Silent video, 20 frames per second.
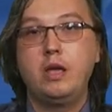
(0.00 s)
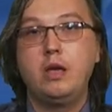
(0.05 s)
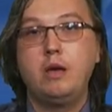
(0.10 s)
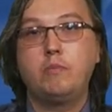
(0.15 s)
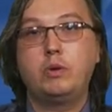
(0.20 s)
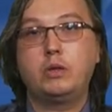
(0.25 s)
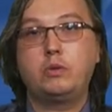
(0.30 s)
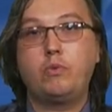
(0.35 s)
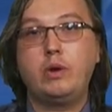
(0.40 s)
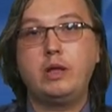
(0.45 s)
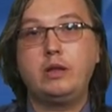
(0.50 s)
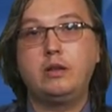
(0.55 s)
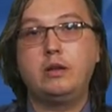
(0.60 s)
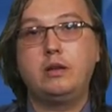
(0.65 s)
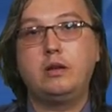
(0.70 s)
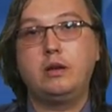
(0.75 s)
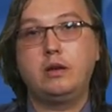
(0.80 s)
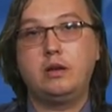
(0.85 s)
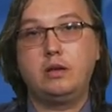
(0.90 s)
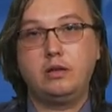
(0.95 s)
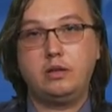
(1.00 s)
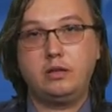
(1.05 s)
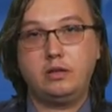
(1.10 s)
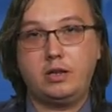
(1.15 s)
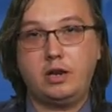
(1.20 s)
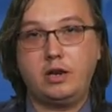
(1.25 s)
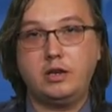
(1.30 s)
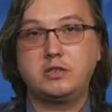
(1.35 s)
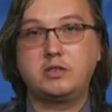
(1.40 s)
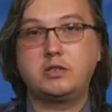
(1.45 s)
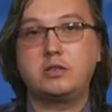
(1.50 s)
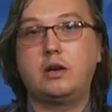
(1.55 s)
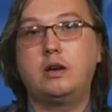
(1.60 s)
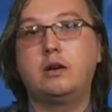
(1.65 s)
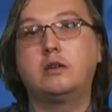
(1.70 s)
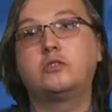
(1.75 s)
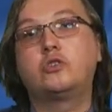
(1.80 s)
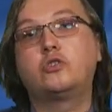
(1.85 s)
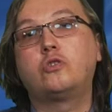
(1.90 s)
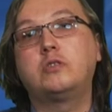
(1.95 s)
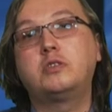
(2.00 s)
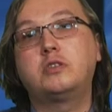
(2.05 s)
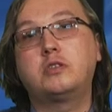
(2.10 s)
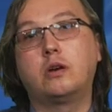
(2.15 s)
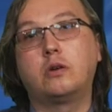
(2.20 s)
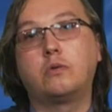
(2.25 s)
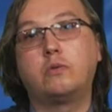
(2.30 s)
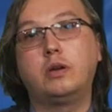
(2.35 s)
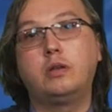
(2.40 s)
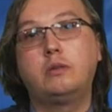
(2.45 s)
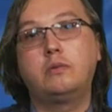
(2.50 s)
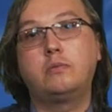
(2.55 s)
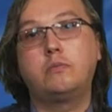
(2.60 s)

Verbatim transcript: But when there is a short circuit,